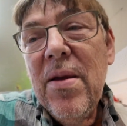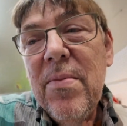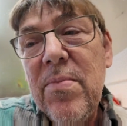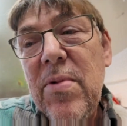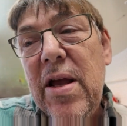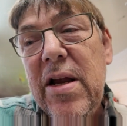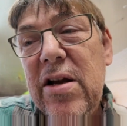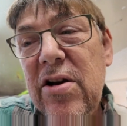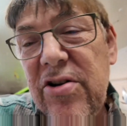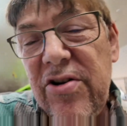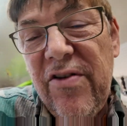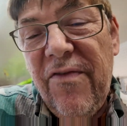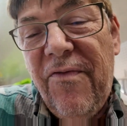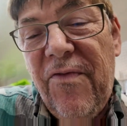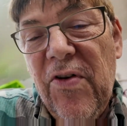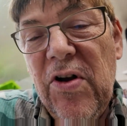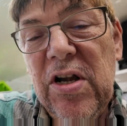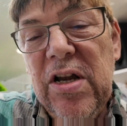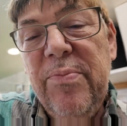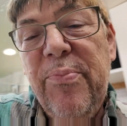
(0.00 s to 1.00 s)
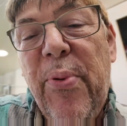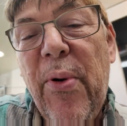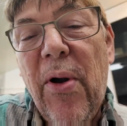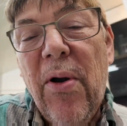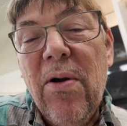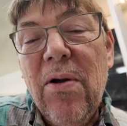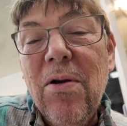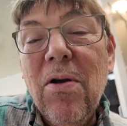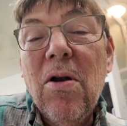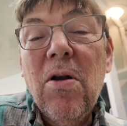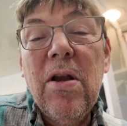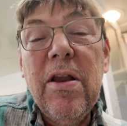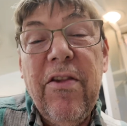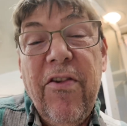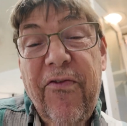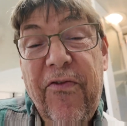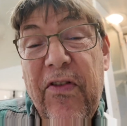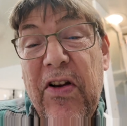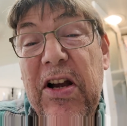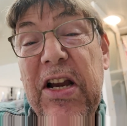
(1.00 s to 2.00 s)
But here's the funny part, or
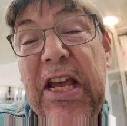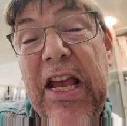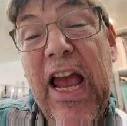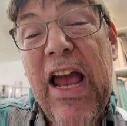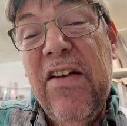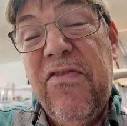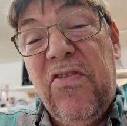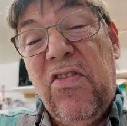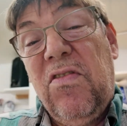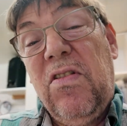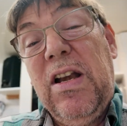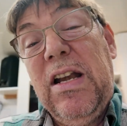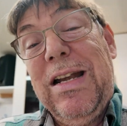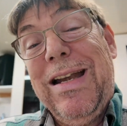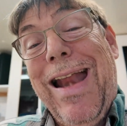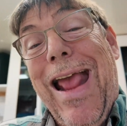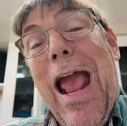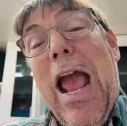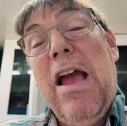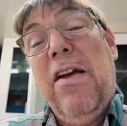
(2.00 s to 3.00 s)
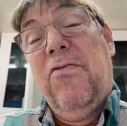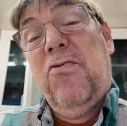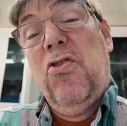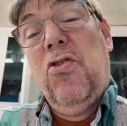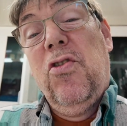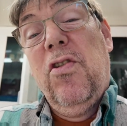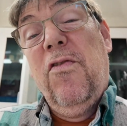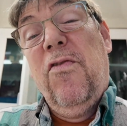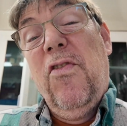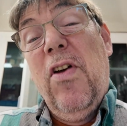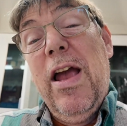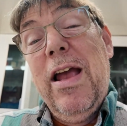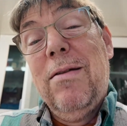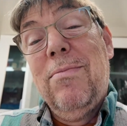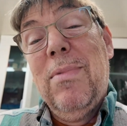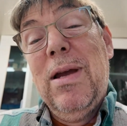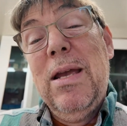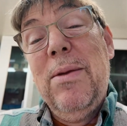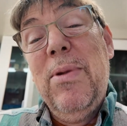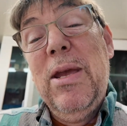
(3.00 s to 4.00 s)
it's funny after the
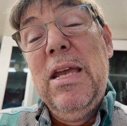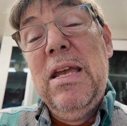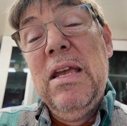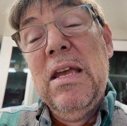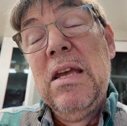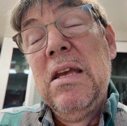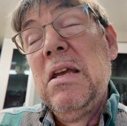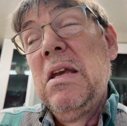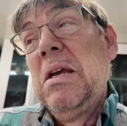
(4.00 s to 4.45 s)
fact, maybe.